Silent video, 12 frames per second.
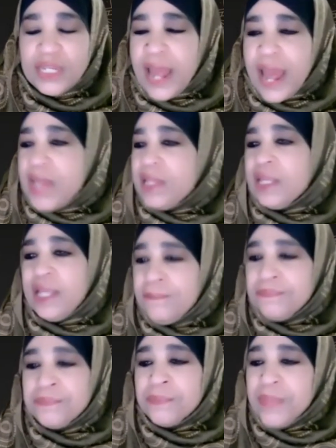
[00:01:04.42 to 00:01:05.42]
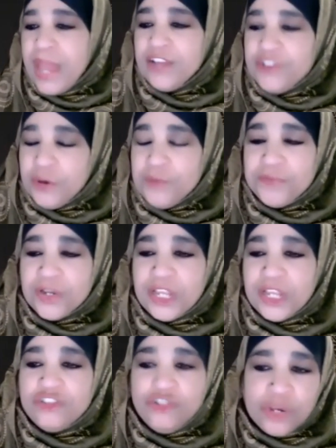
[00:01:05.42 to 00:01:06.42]
Adli. And don't
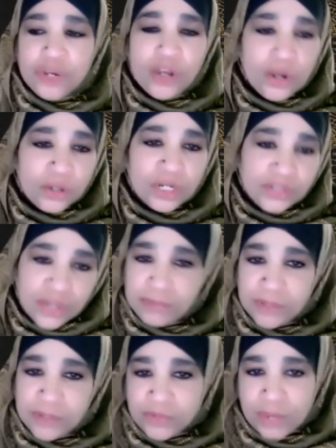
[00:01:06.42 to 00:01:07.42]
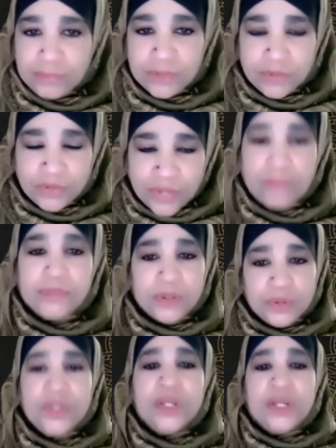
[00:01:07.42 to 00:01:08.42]
forget, you can go to
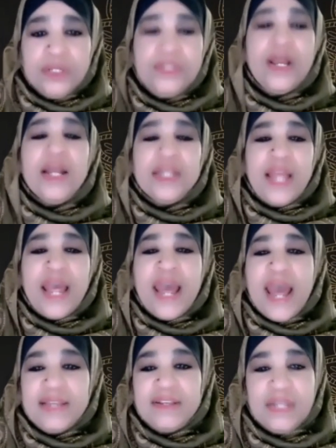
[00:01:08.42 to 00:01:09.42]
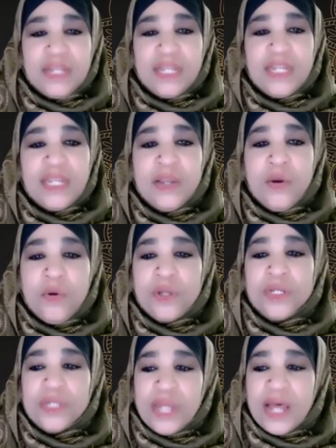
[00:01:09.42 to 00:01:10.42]

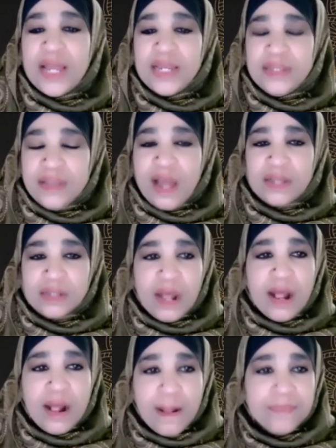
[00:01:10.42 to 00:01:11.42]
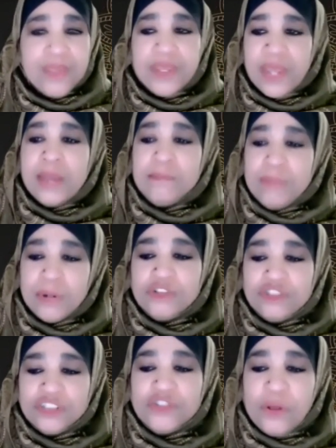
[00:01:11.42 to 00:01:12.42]
www.adlionline.com and
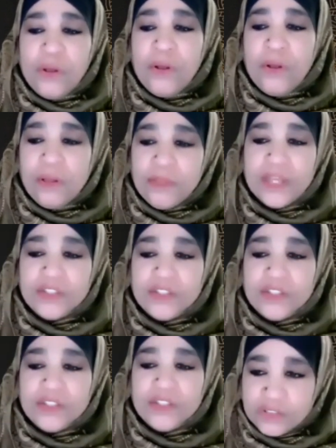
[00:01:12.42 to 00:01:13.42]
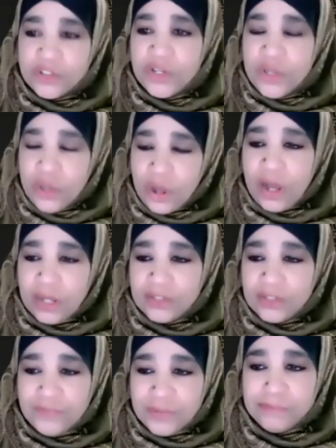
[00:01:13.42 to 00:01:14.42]
purchase all his books.
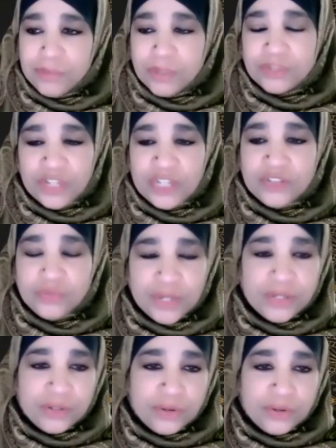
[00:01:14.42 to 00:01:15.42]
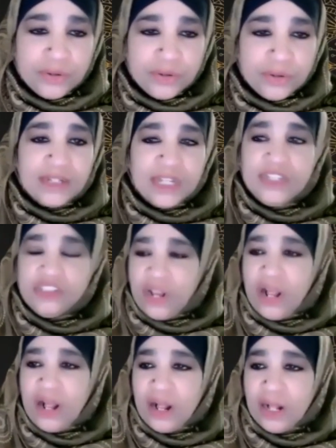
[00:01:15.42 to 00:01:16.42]
Different books he's written on hadiths
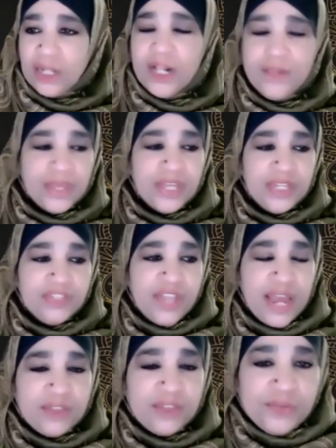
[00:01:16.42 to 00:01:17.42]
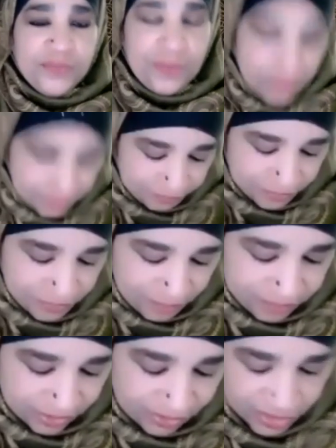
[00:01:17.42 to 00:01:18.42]
that he's gathered from the
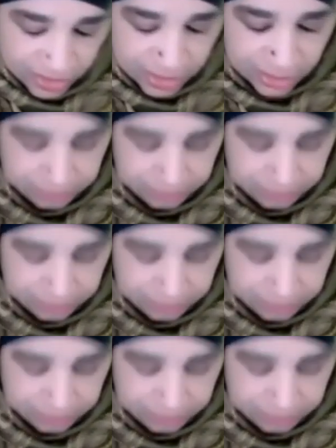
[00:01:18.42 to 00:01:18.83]
Siddha